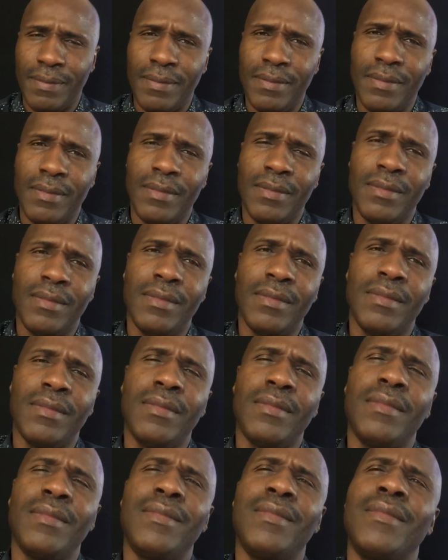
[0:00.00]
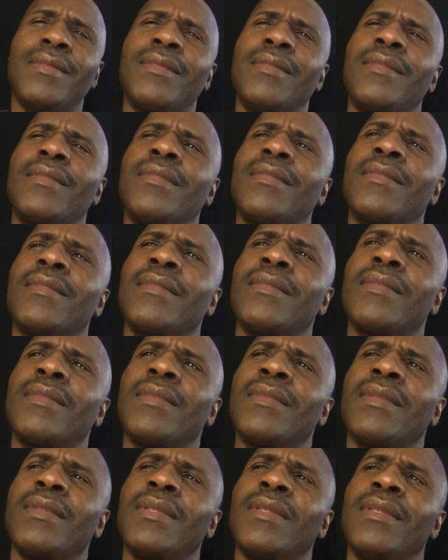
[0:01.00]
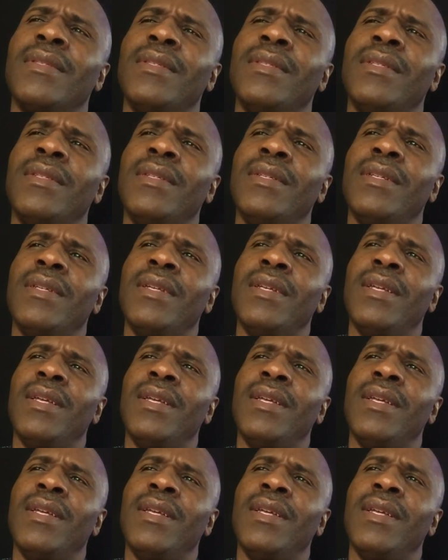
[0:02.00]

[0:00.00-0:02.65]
Nothing is said.